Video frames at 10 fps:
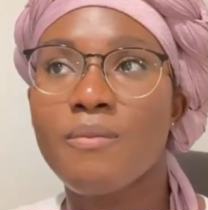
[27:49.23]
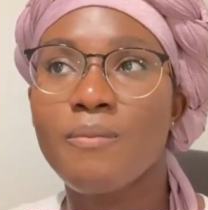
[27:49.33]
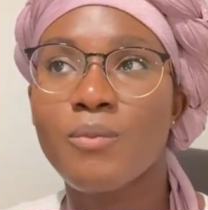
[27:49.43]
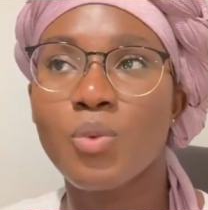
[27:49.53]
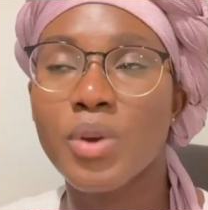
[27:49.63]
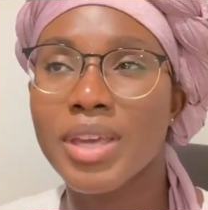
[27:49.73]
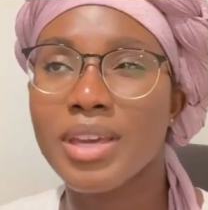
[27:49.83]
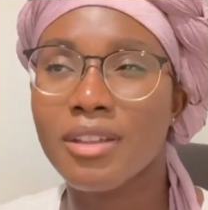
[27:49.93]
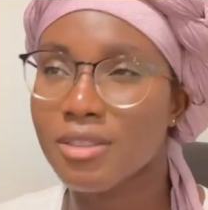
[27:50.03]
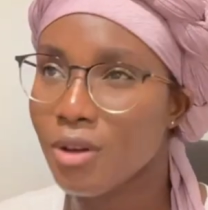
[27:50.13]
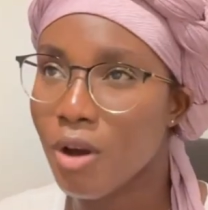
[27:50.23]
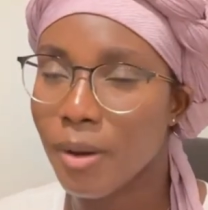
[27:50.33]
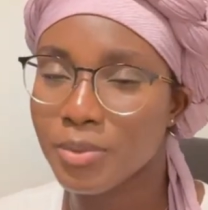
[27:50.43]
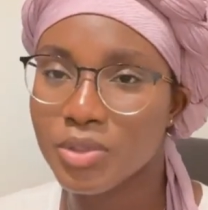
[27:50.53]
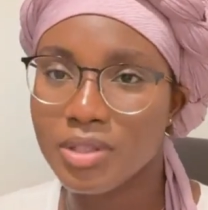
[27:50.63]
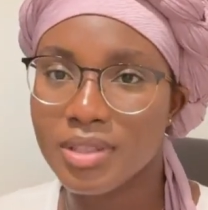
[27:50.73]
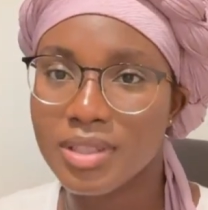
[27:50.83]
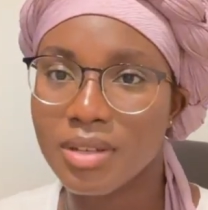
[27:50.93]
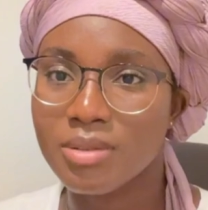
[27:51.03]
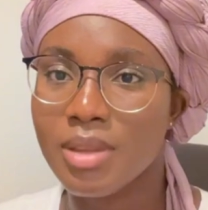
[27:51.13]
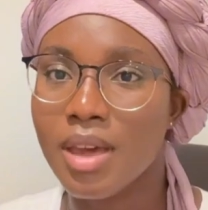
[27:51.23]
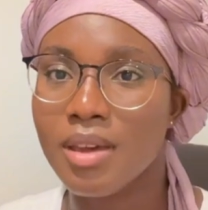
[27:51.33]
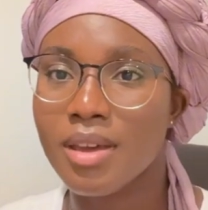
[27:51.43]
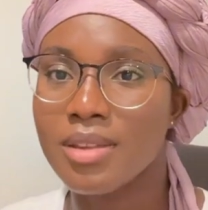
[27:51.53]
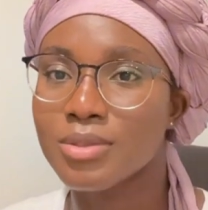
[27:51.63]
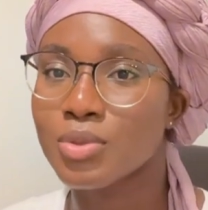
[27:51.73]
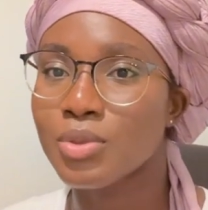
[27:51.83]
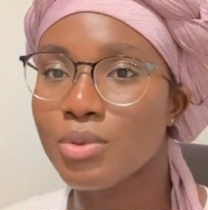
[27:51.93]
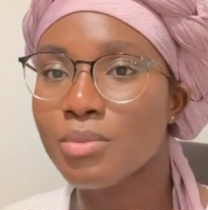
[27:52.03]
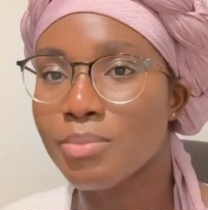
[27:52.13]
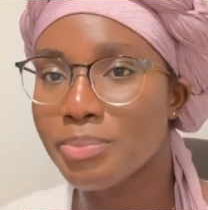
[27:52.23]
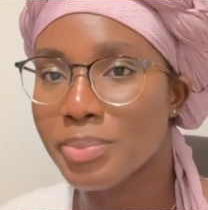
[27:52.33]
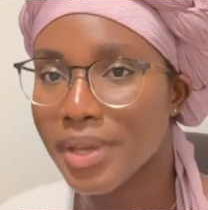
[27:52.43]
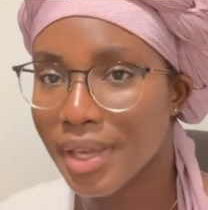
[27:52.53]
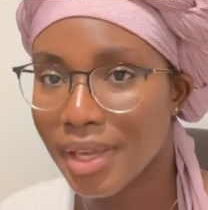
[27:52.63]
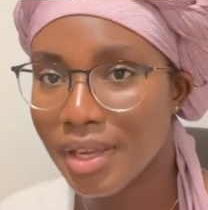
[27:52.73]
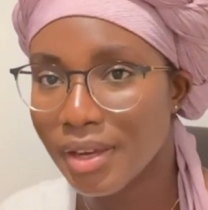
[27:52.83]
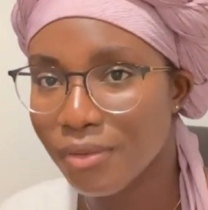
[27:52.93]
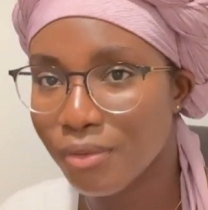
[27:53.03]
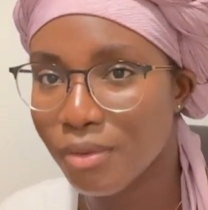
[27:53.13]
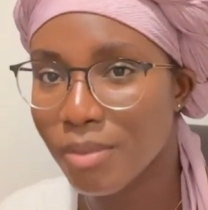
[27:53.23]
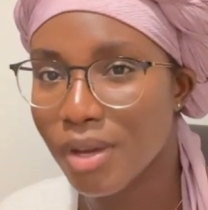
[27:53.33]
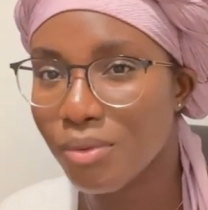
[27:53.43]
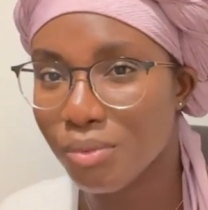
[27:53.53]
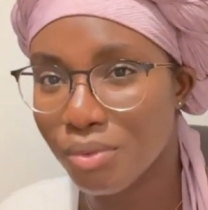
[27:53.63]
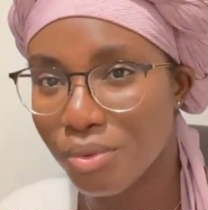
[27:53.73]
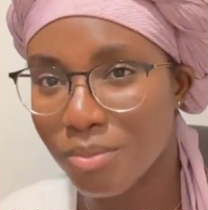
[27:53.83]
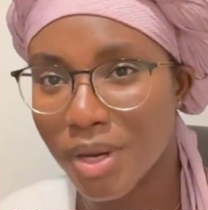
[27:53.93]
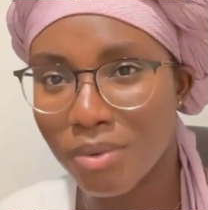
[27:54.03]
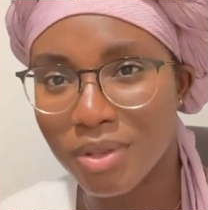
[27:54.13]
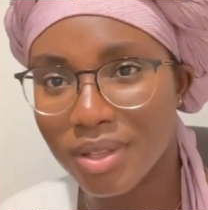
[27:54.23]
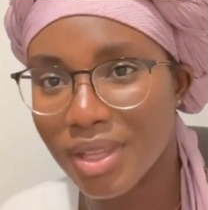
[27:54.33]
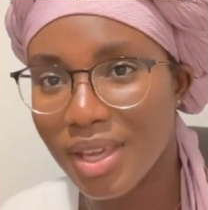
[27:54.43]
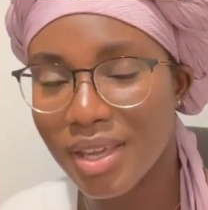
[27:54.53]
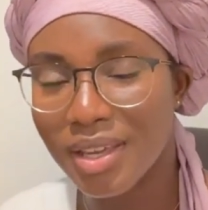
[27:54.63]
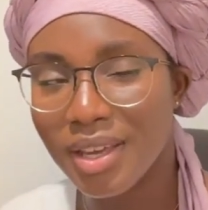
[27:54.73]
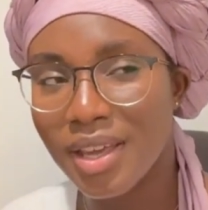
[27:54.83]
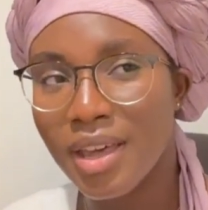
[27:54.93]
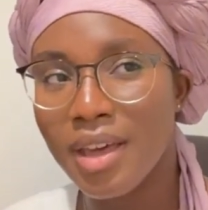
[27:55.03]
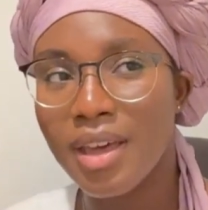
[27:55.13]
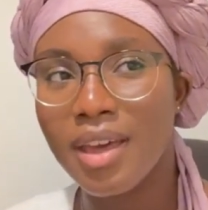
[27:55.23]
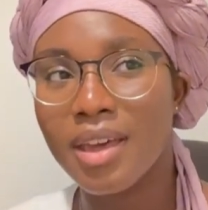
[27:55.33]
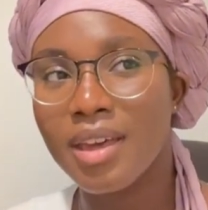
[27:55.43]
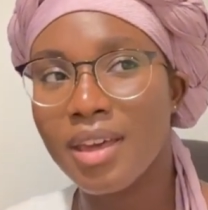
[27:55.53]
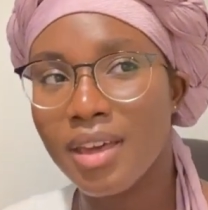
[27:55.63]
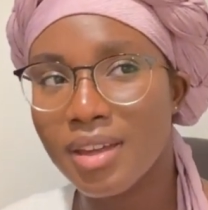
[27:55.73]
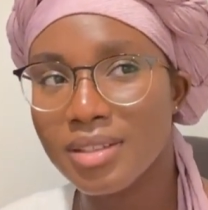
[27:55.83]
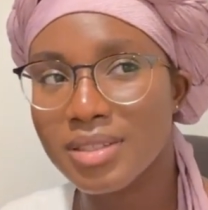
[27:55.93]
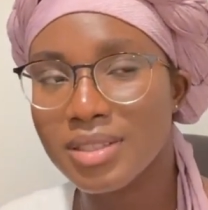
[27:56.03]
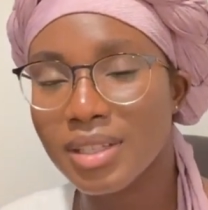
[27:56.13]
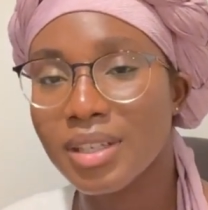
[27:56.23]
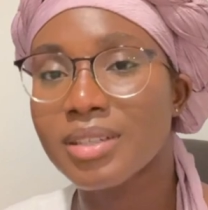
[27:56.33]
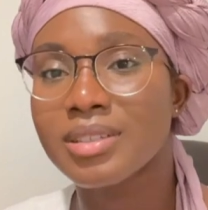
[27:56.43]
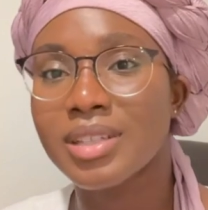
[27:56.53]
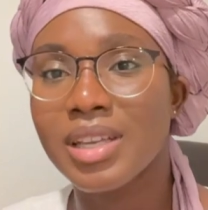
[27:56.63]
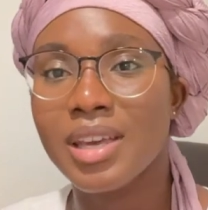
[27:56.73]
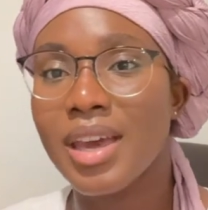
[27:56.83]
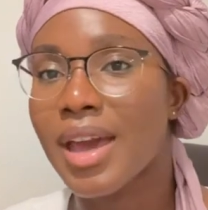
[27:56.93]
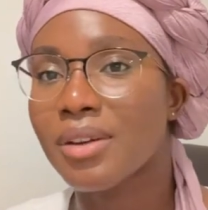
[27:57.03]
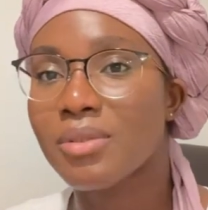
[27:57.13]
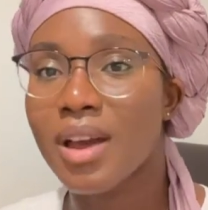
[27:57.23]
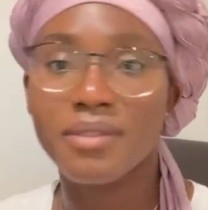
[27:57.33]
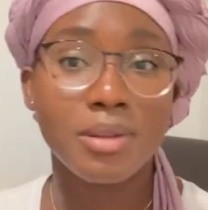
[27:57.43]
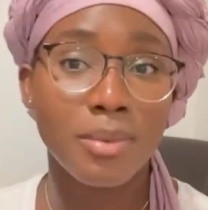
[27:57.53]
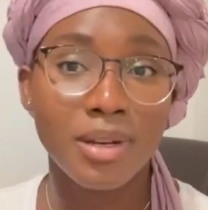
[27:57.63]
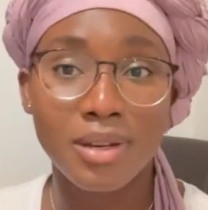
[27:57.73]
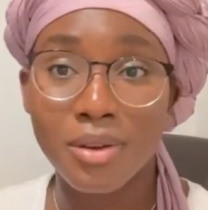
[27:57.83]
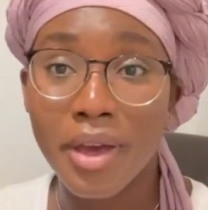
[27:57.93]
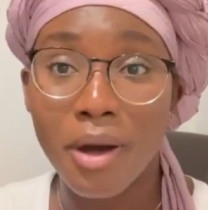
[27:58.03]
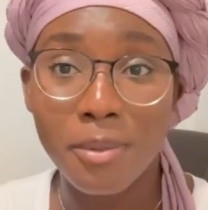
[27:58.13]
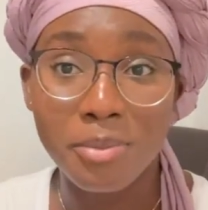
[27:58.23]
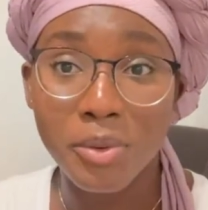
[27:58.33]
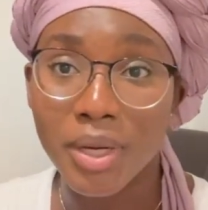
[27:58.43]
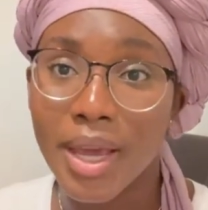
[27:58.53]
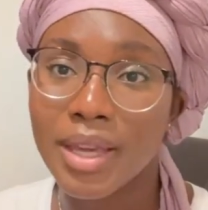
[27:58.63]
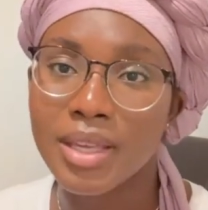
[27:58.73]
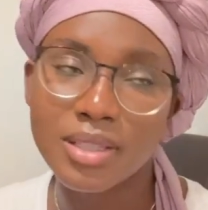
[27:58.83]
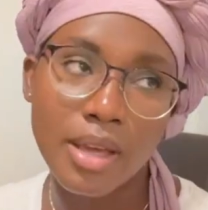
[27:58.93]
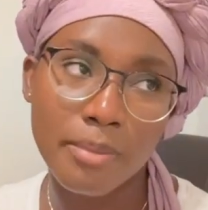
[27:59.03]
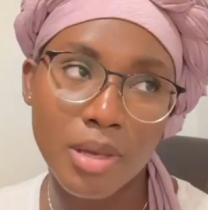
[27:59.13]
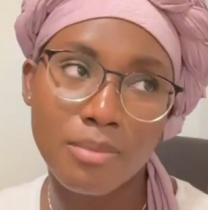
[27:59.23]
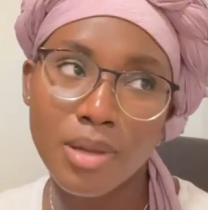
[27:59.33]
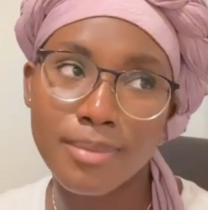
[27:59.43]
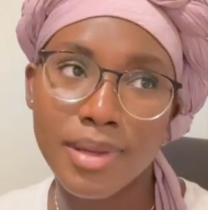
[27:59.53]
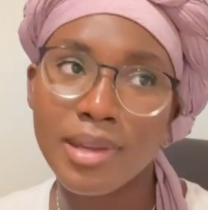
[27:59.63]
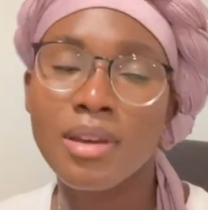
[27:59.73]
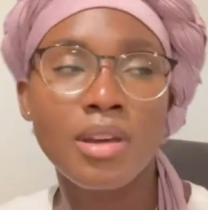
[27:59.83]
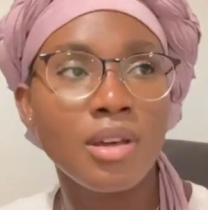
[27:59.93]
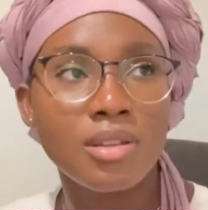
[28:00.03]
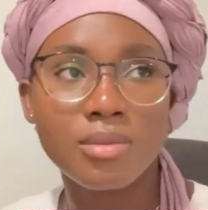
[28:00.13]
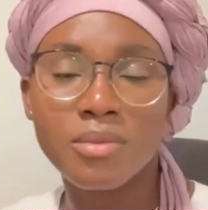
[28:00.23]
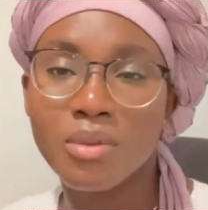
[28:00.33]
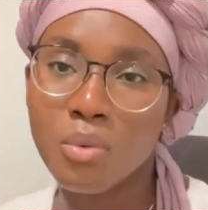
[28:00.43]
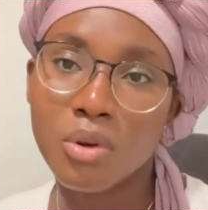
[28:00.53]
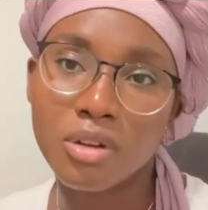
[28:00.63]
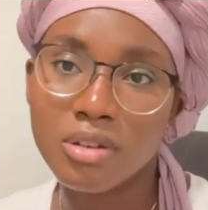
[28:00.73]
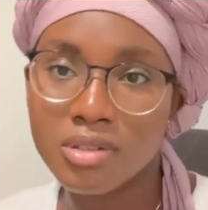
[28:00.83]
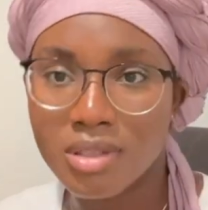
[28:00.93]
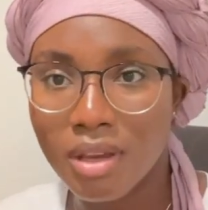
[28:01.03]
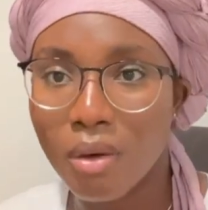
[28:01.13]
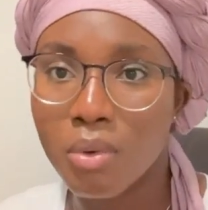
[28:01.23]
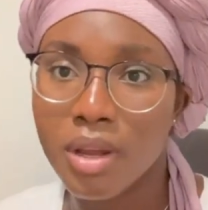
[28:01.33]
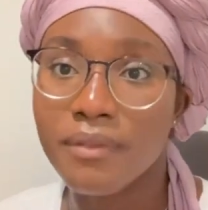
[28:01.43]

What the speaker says: weighing out the options, I was like, it's too big for my room, I would think. And secondly, I don't have anybody to help me with it. I guess, I mean, maybe some of the workers there would have